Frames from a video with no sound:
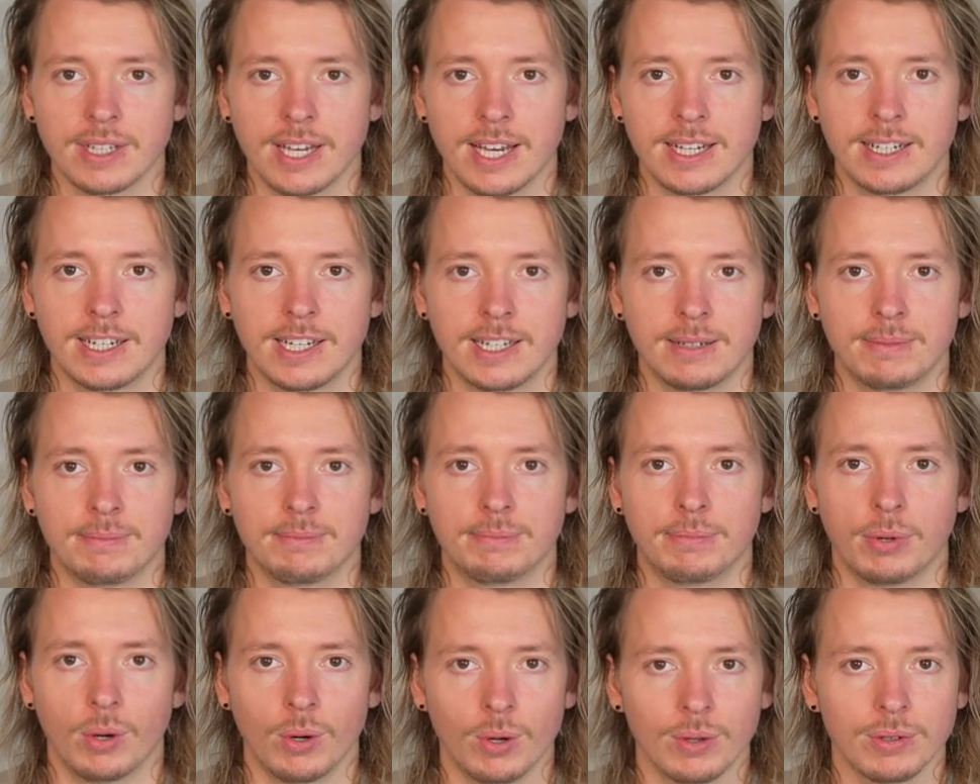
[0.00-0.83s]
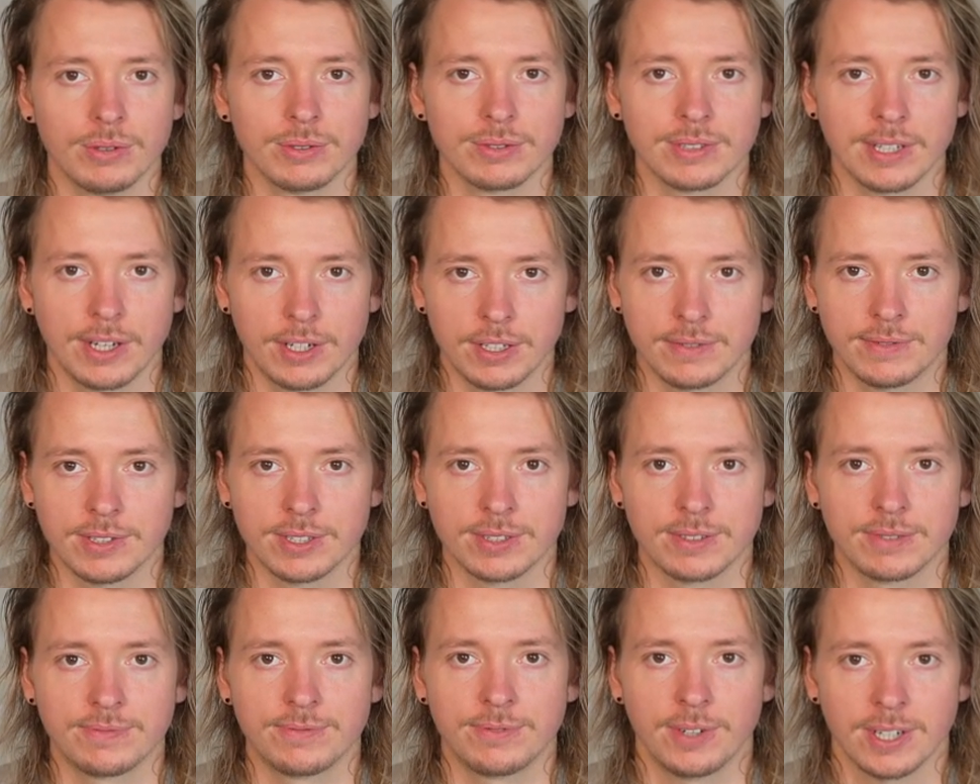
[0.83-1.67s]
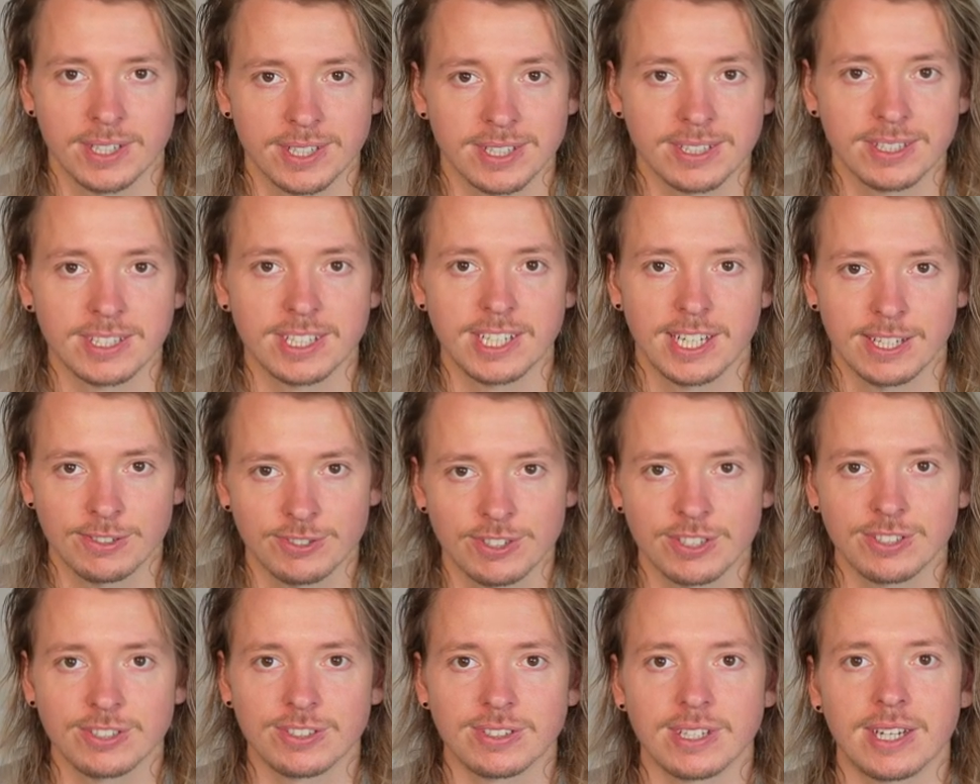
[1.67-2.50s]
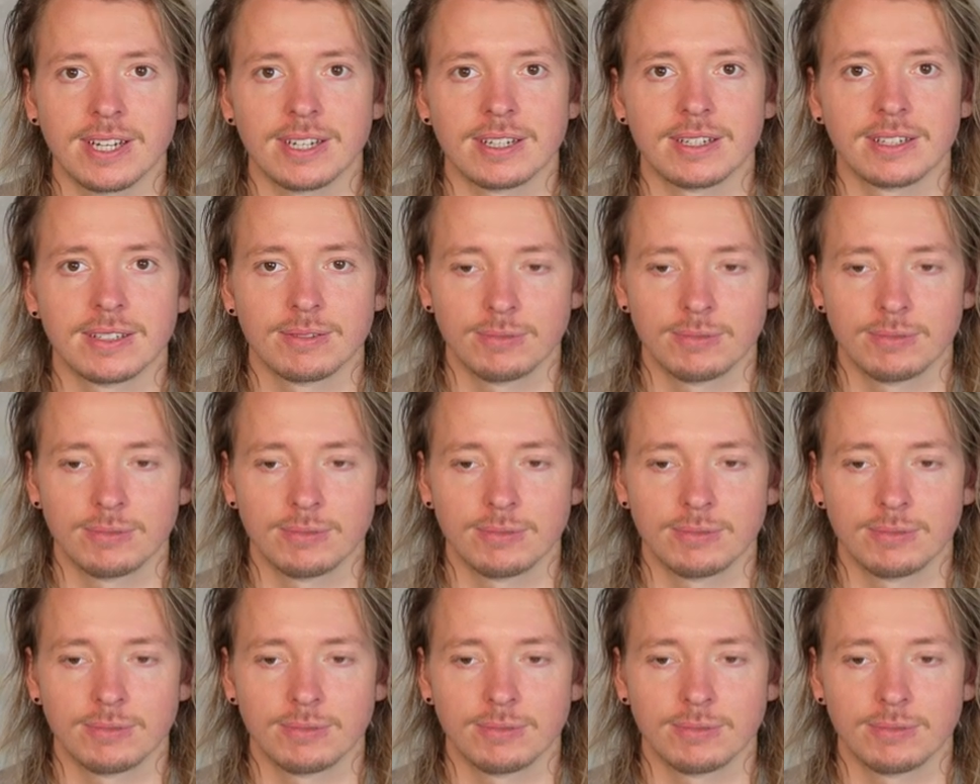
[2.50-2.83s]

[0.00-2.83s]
and hit bowls out of his fucking kitchen sink.